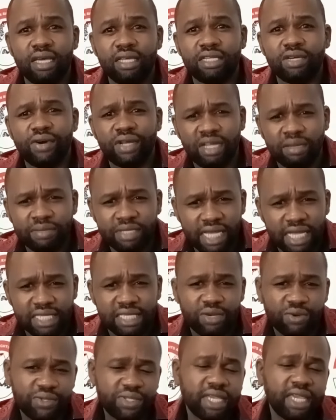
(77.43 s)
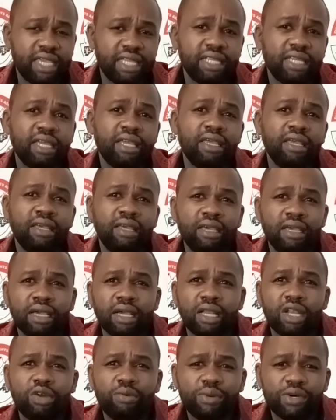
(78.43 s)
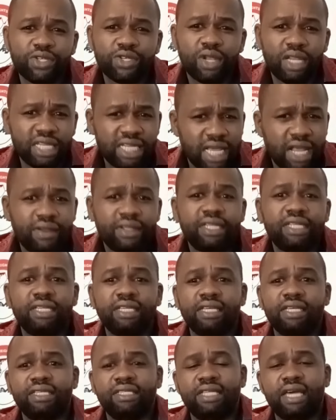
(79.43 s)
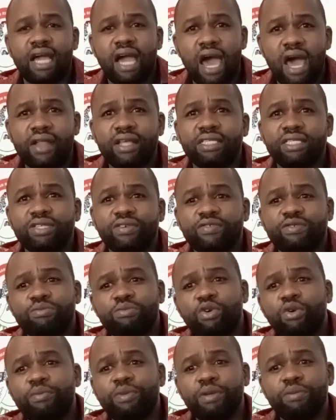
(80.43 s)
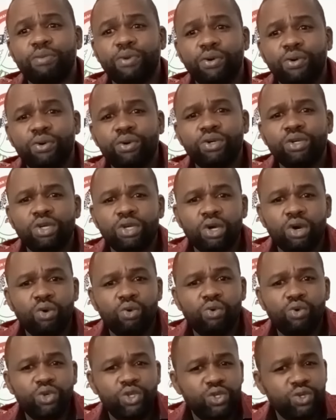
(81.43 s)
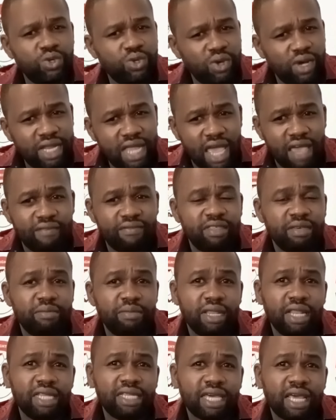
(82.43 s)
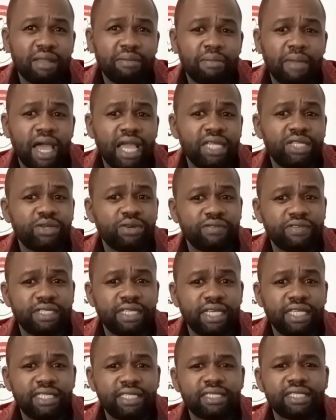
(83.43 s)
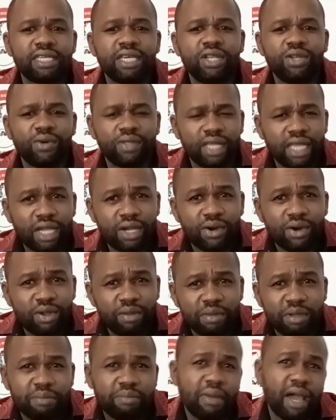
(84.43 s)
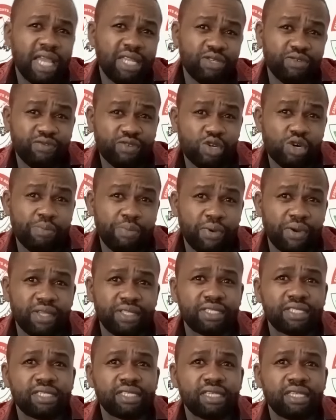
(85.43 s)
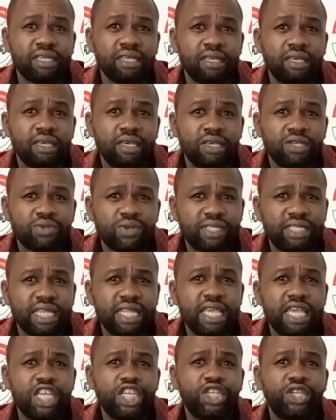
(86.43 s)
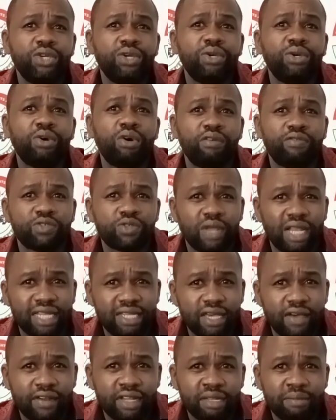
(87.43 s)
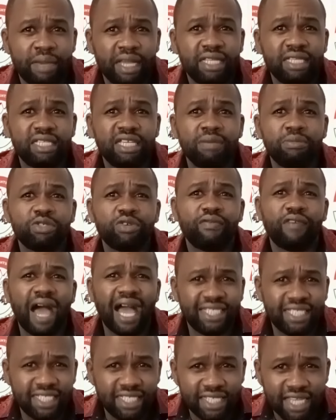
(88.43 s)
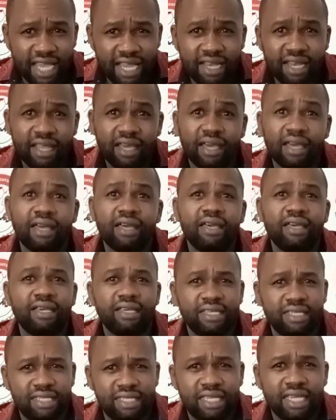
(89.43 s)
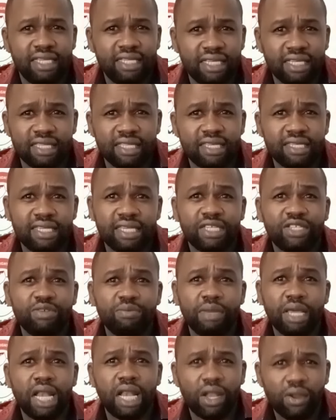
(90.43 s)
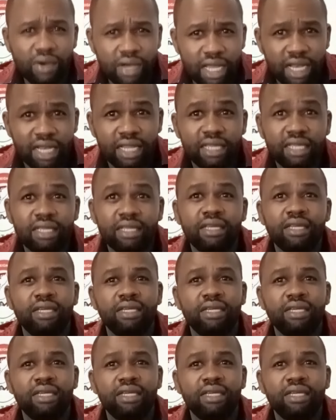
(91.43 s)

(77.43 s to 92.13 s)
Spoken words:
Tawanda Mtasa, who said, global solidarity is the currency of small people who do not have the military might of states nor the economic might of corporates. So it's an issue of solidarity, but in terms of agenda setting, this has to be a locally